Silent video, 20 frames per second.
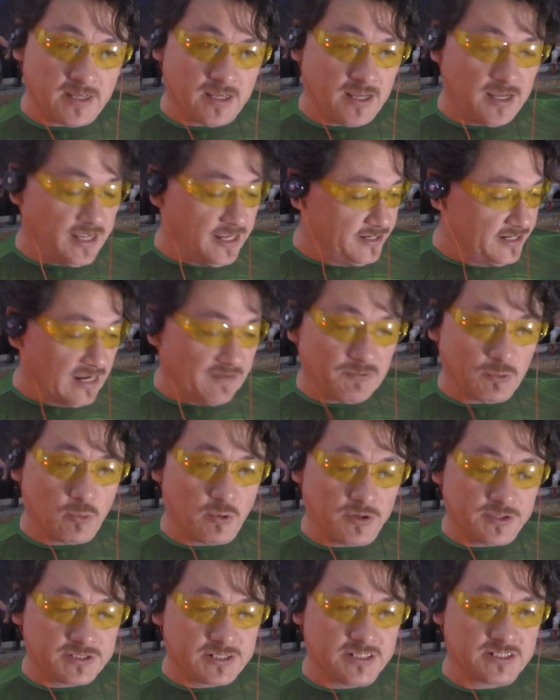It never
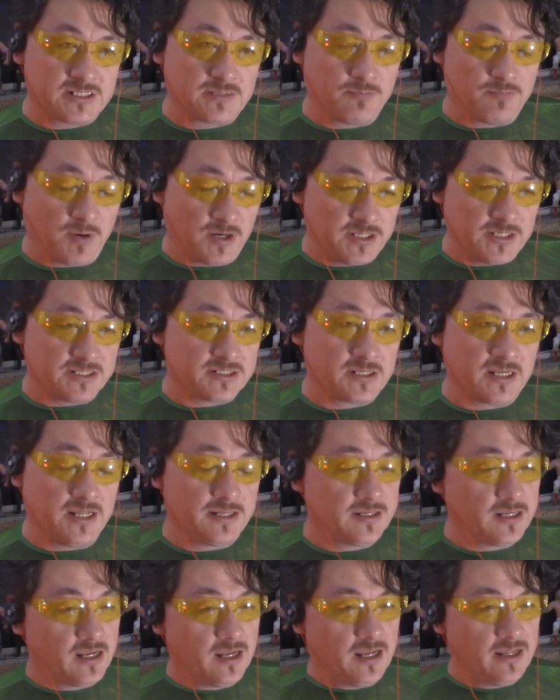works.
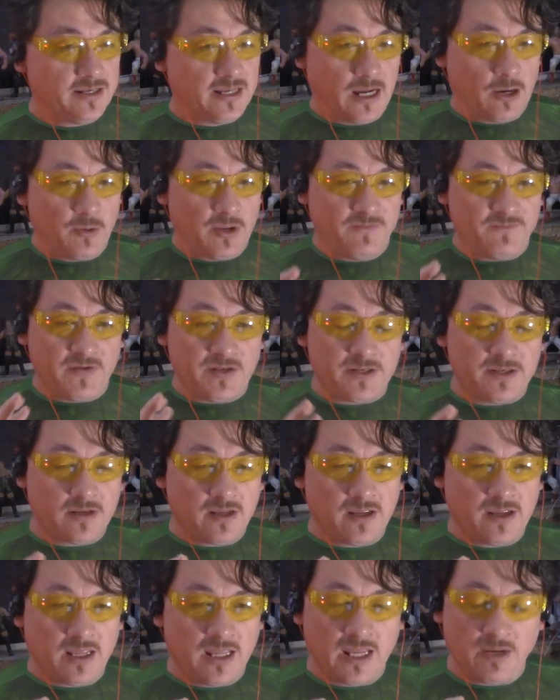Now if
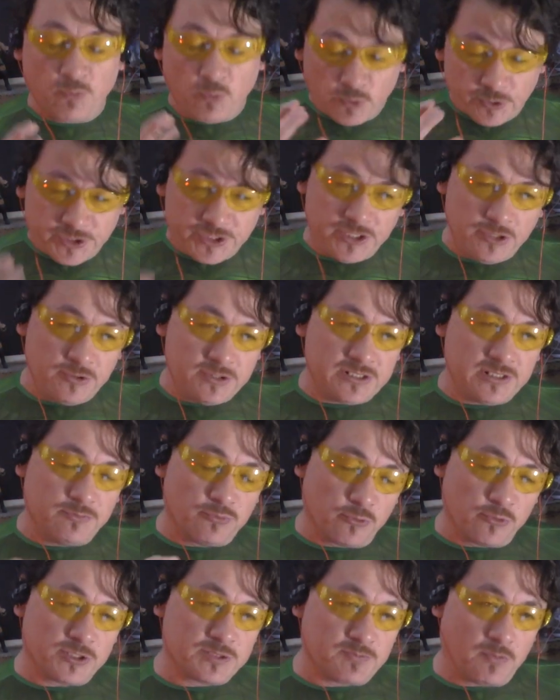he were to use the
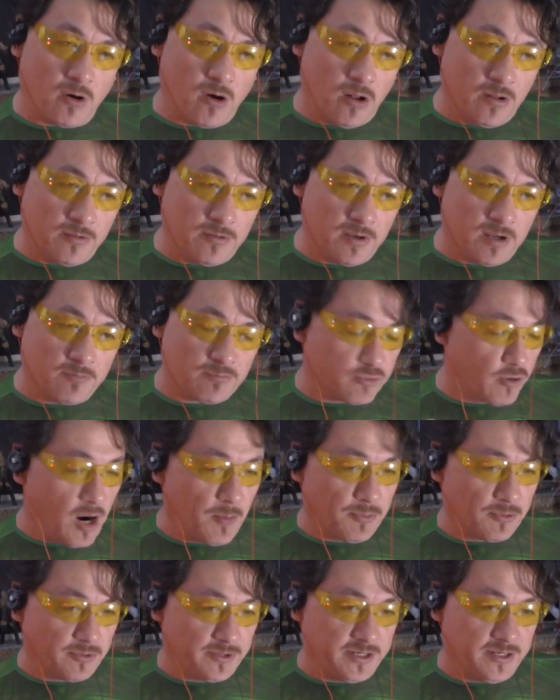Brutus Ball
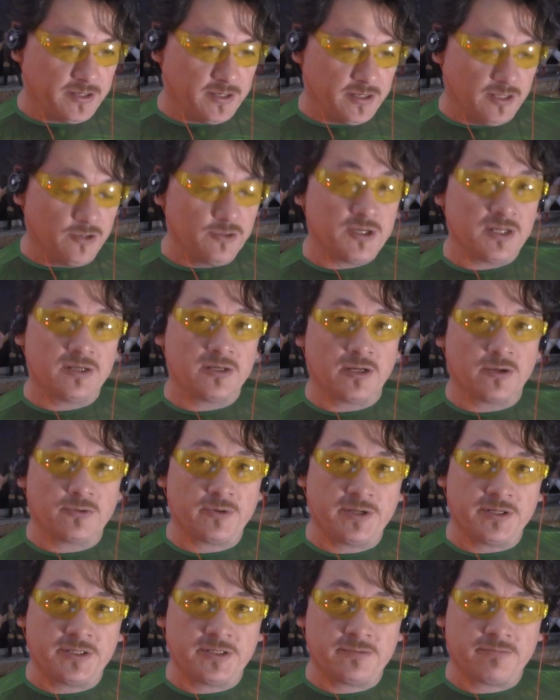properly, you can
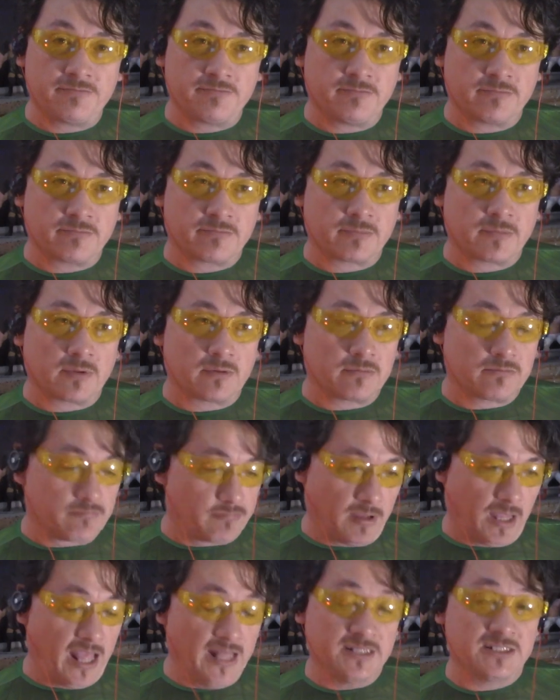literally
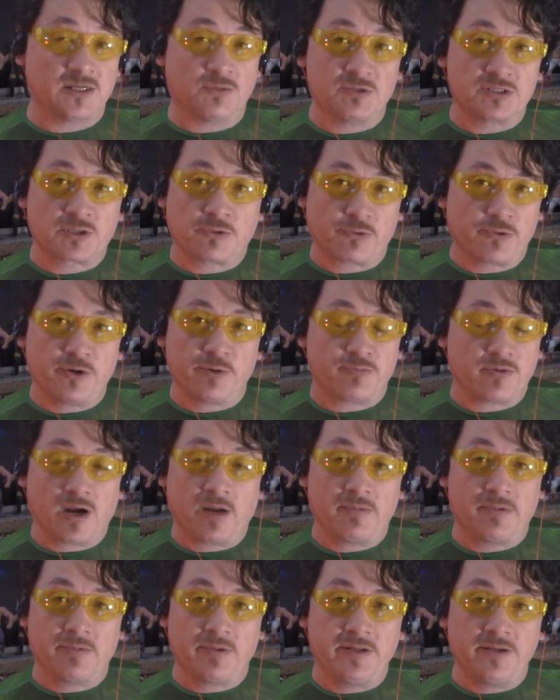end someone's career
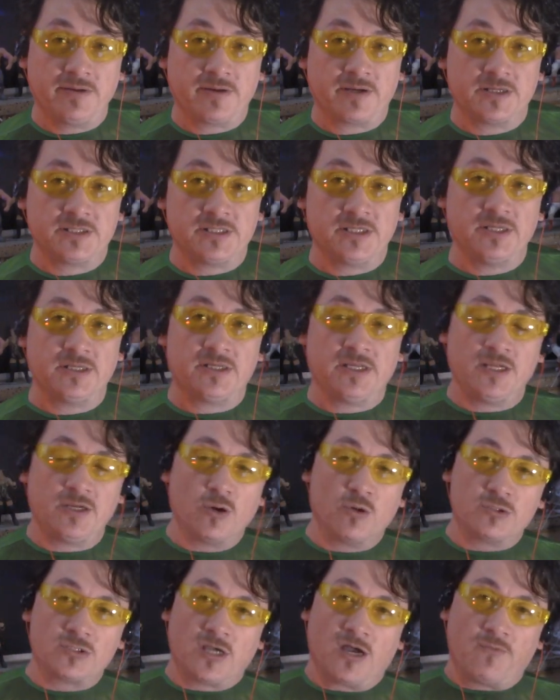probably, because he
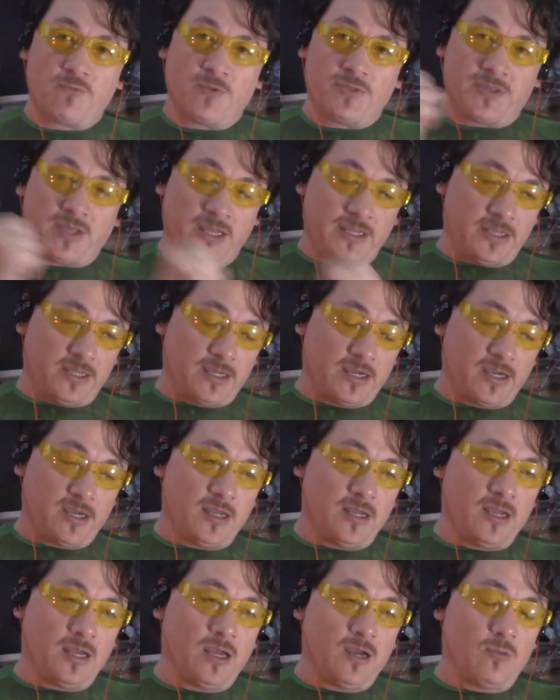goes off with a
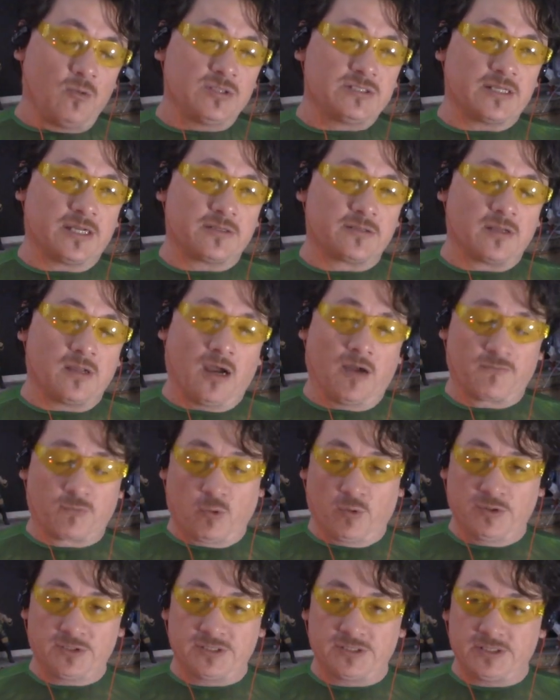what's that? Of
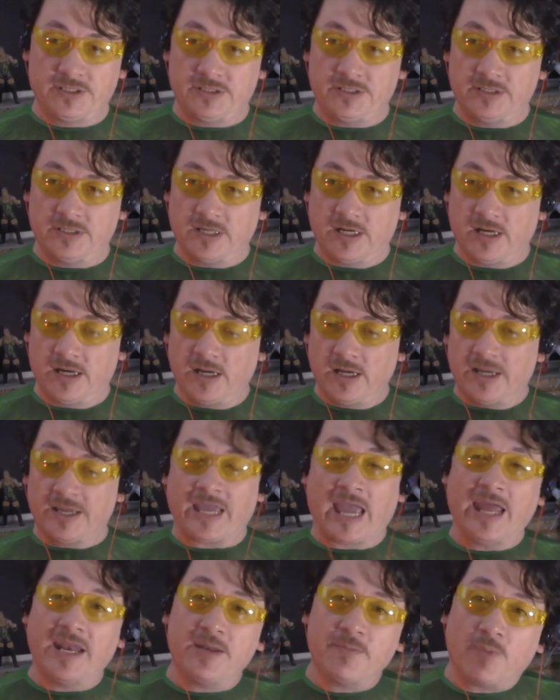course, the
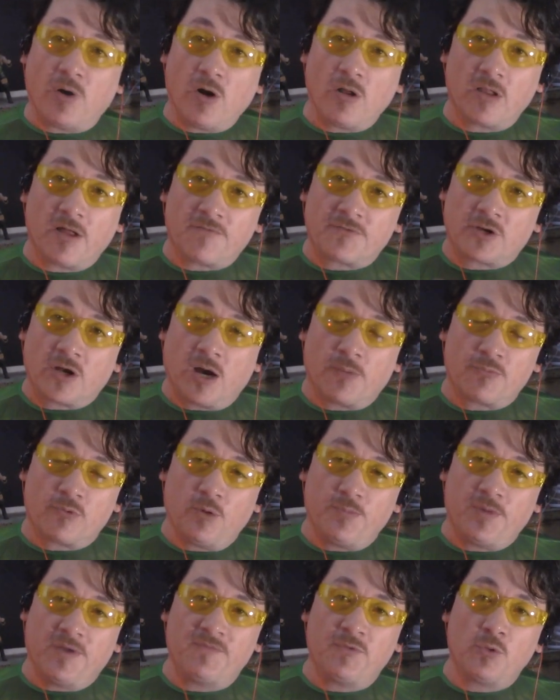cannonball off the top
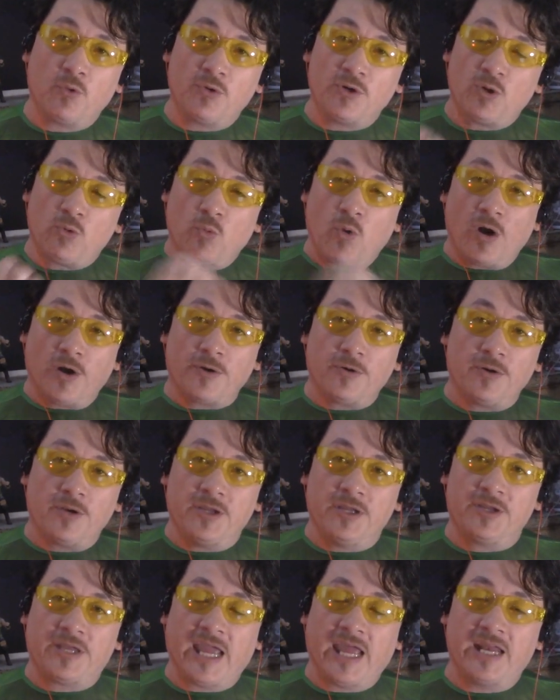rope. If you're going in the water,
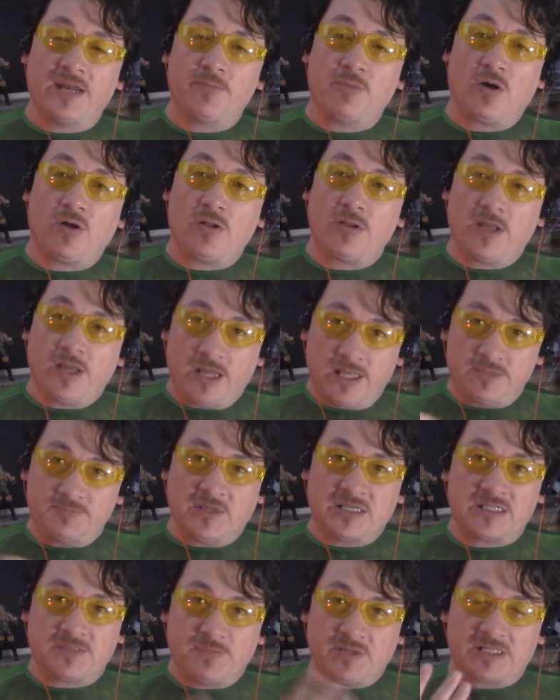you cannonball, it
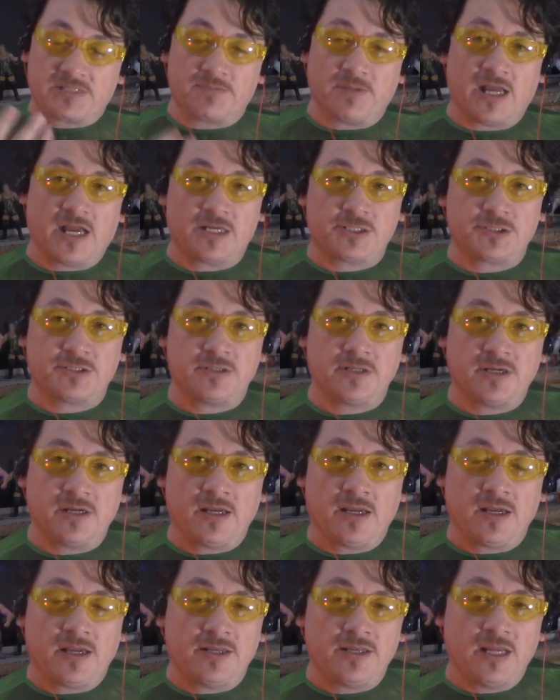makes a big splash.
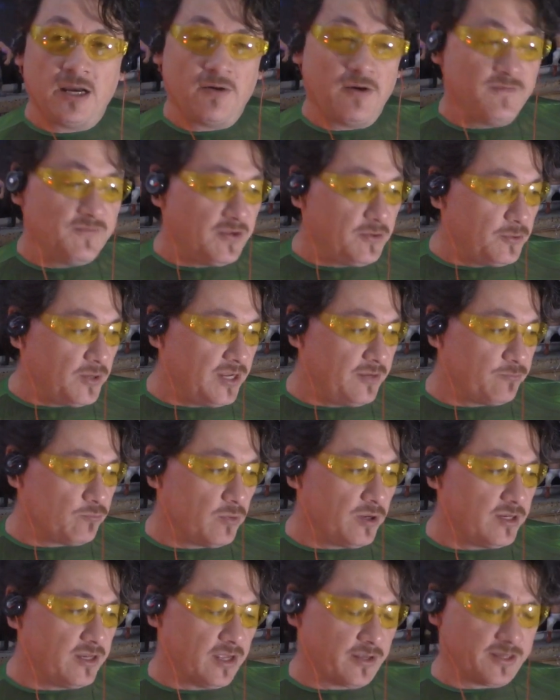Now, if
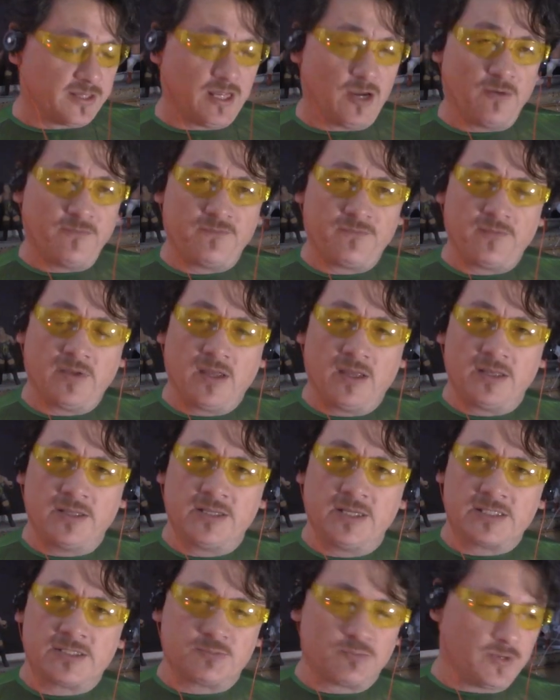
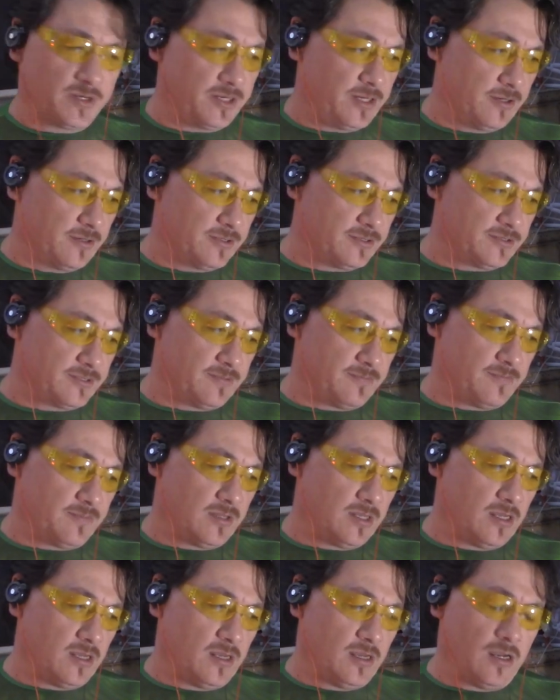this win here's
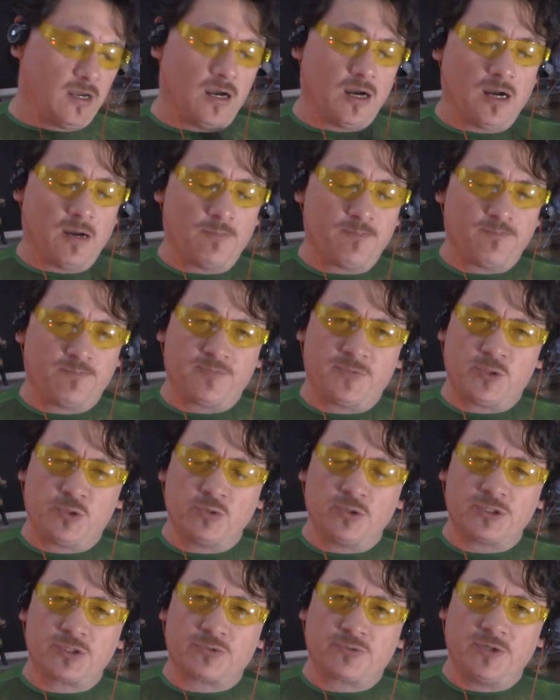
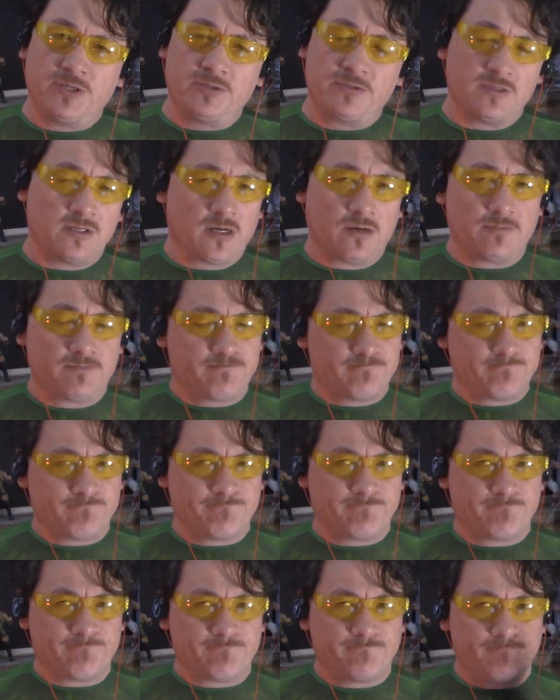Julius Creed. Now,
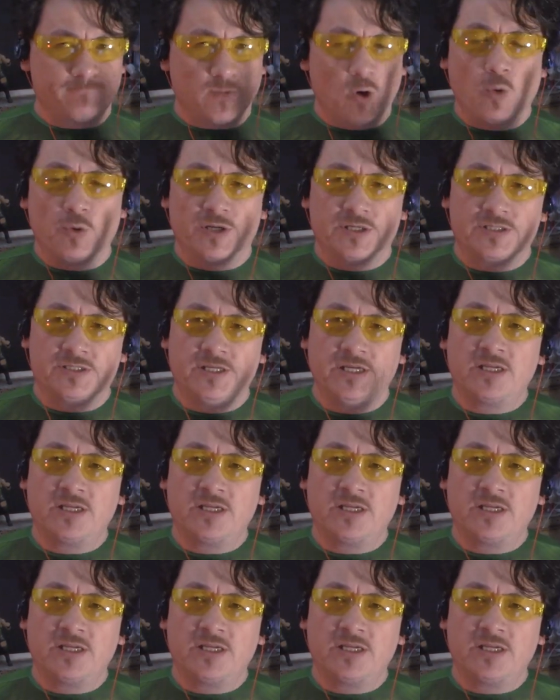Otis, he